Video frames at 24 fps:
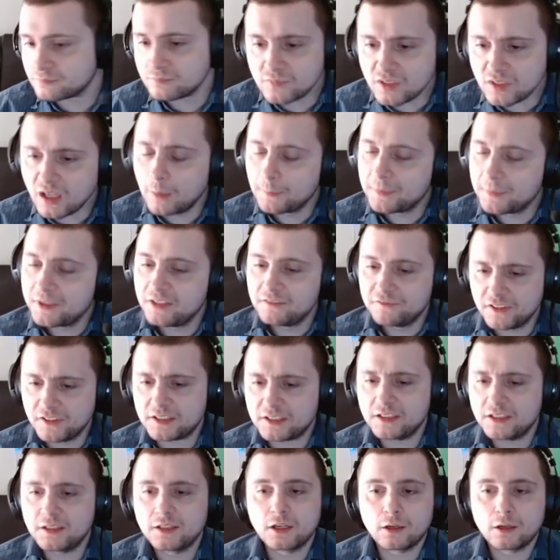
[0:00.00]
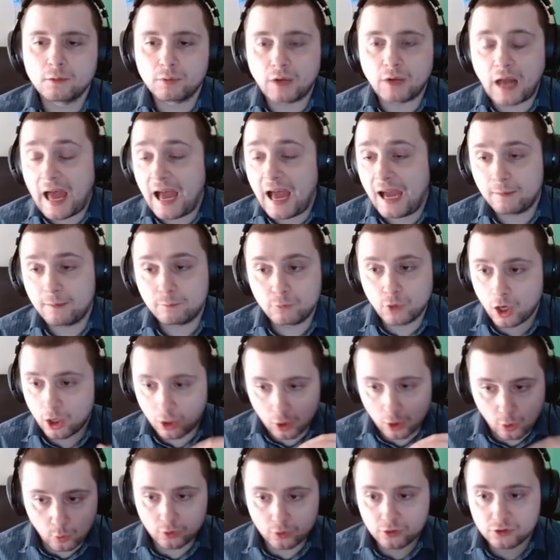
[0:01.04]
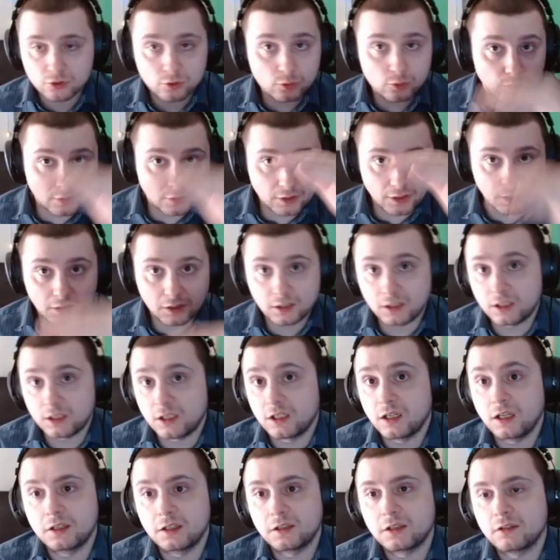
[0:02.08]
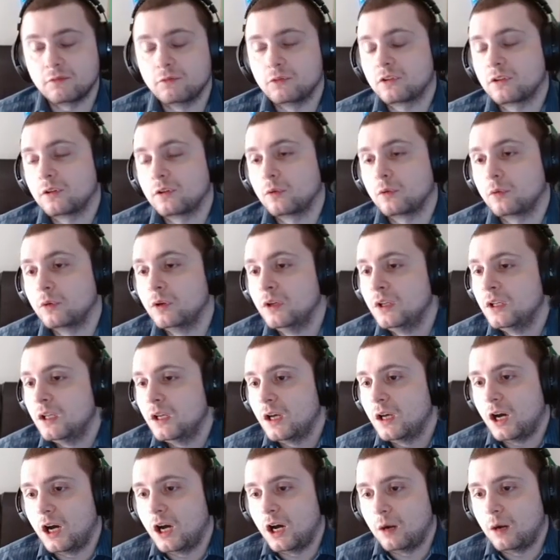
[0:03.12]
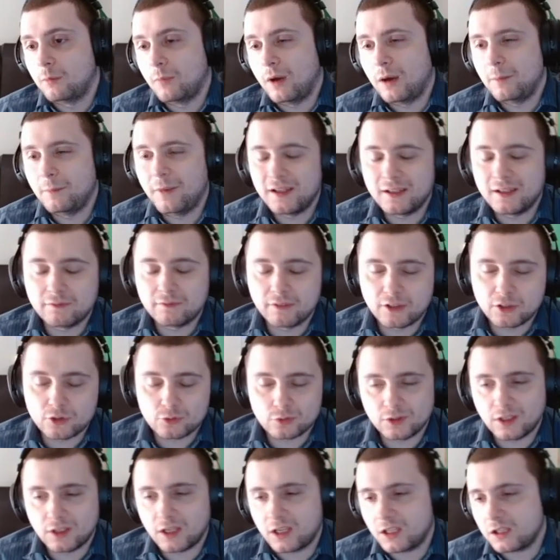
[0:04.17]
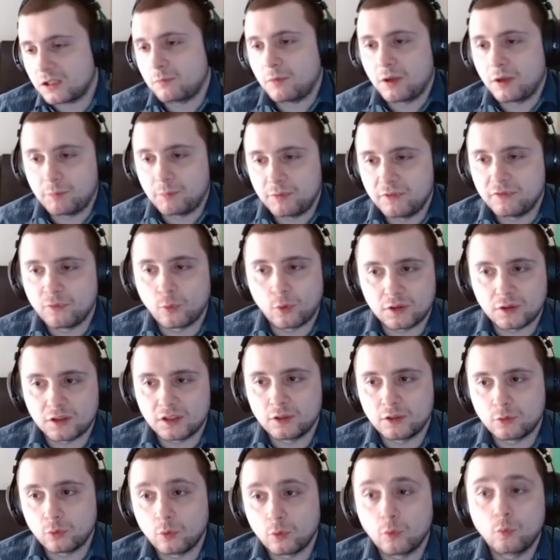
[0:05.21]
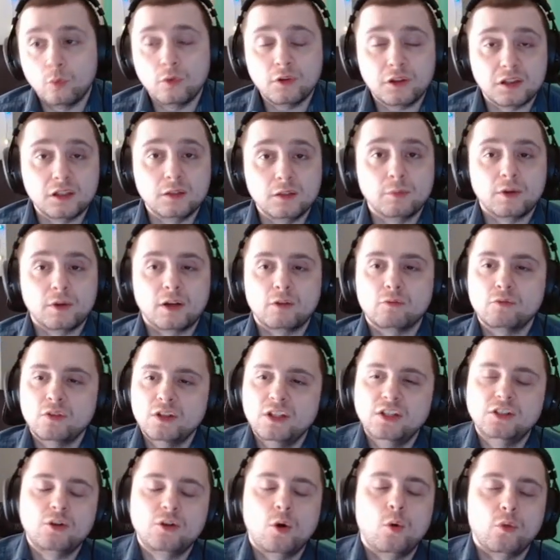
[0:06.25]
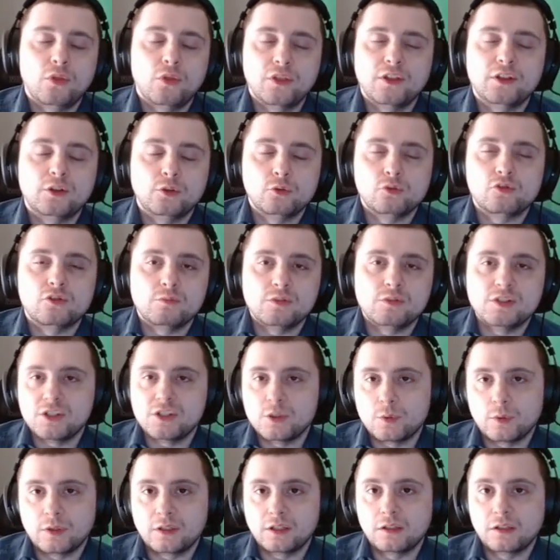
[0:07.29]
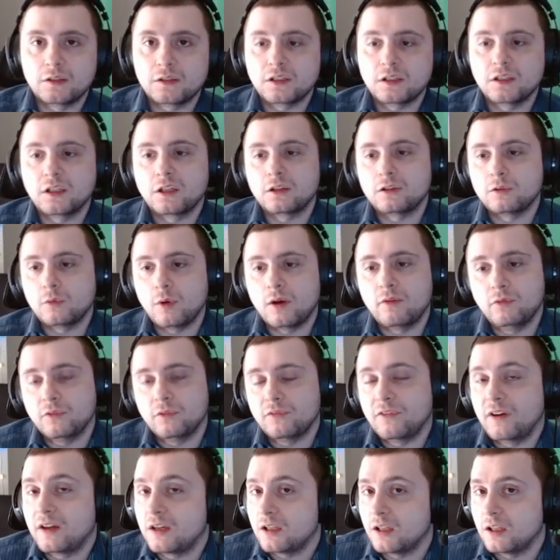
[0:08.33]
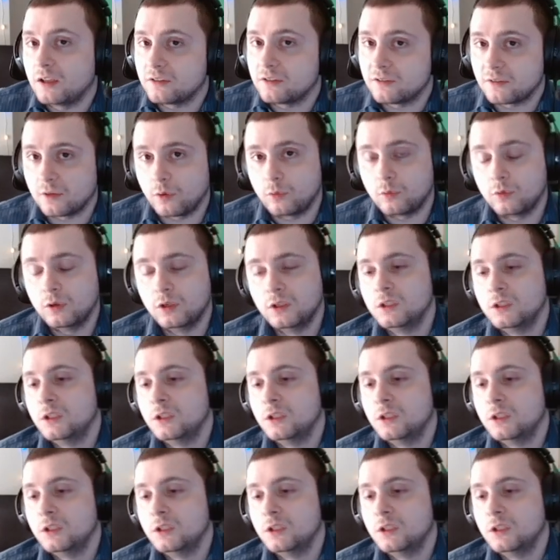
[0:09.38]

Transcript: I'm conflicted there, but I'm not going to unless I get a 9/7 stone. I might eventually. I guess I might be forced into it. We'll see, but I really don't think you should be doing this unless you have your finalized stone.